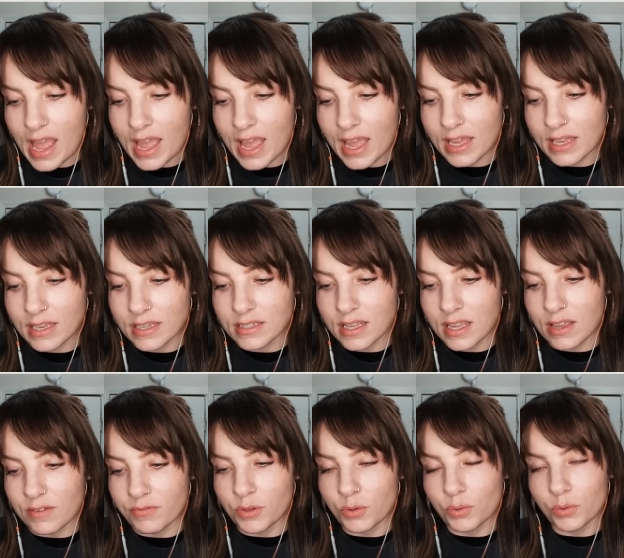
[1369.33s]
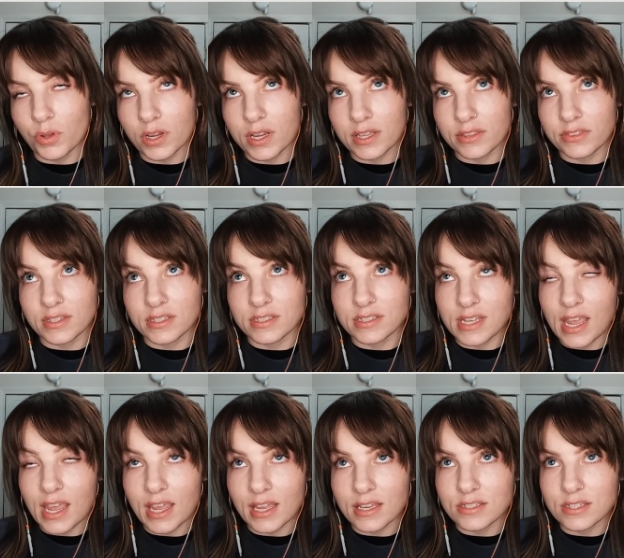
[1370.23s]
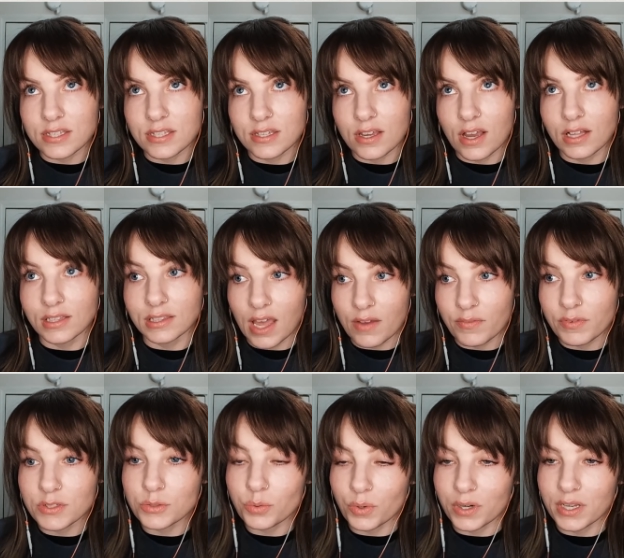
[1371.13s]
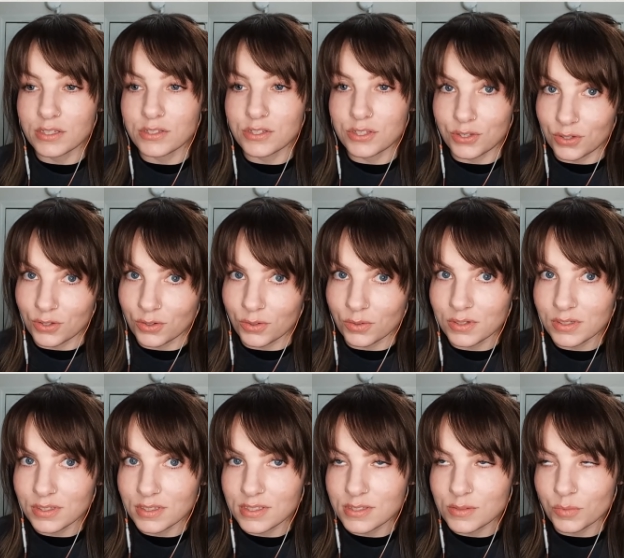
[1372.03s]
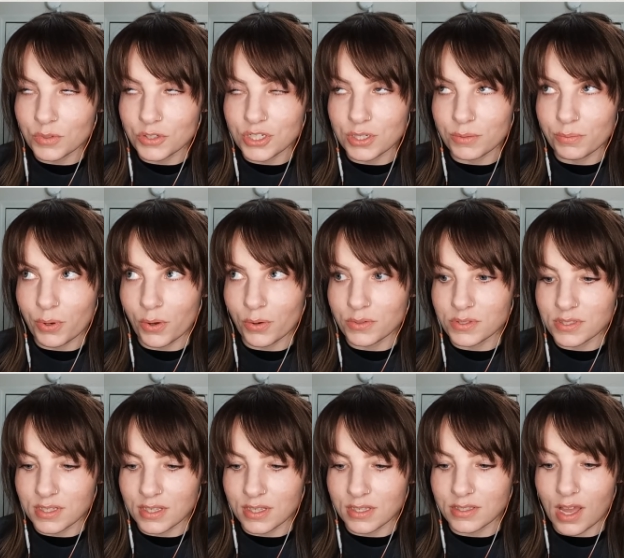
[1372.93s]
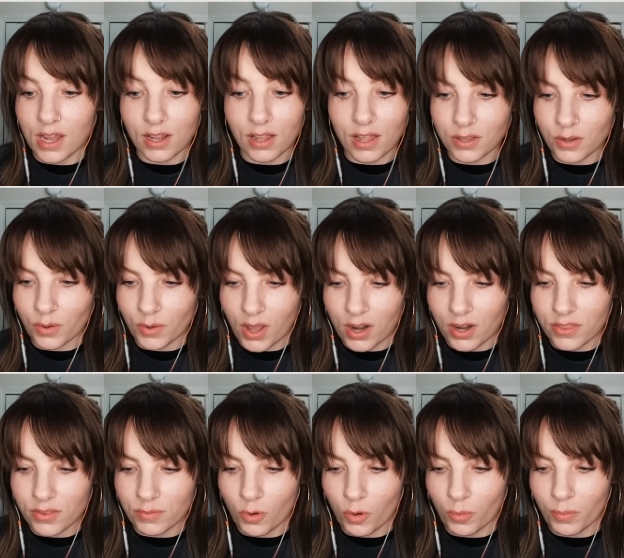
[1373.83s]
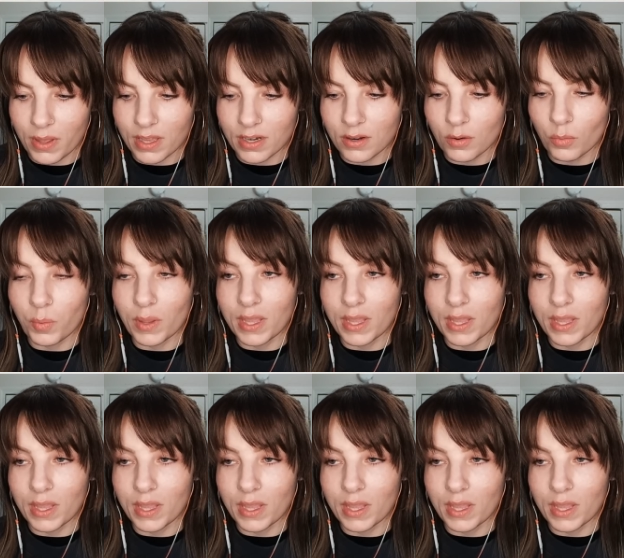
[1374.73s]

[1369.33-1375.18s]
And if you look at the date, 11/22 is when she posted Not a Lot Going On at the Moment.